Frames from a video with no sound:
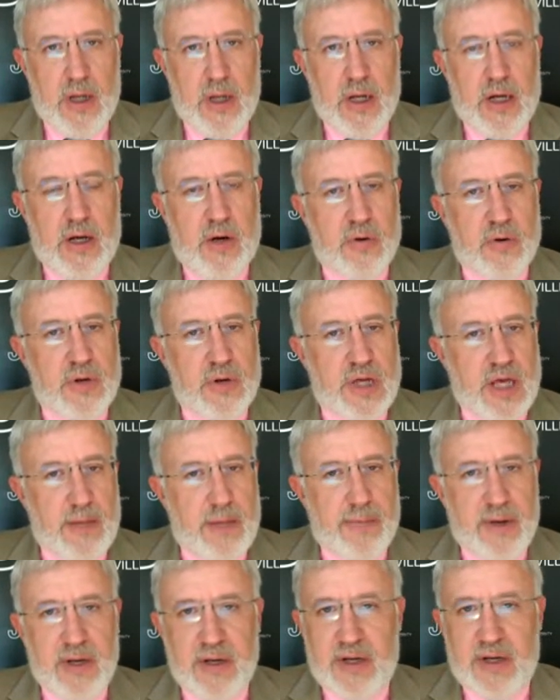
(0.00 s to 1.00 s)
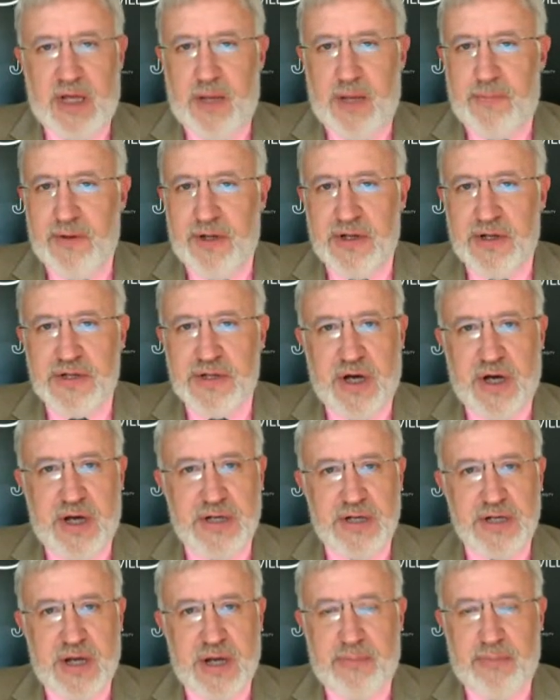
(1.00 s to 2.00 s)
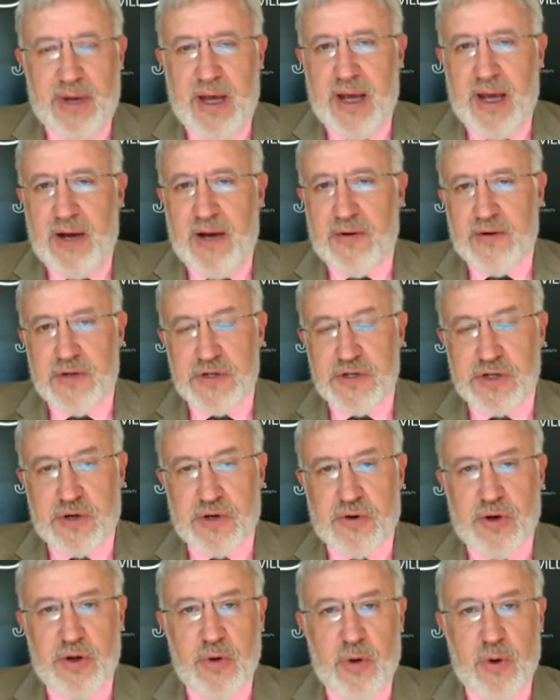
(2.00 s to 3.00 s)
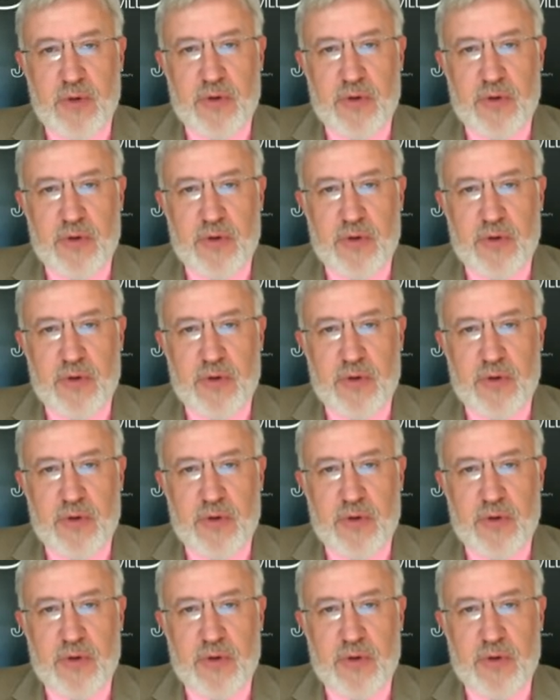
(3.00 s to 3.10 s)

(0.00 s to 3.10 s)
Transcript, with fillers: you know, keeping keeping the judge at bay or the jury, whoever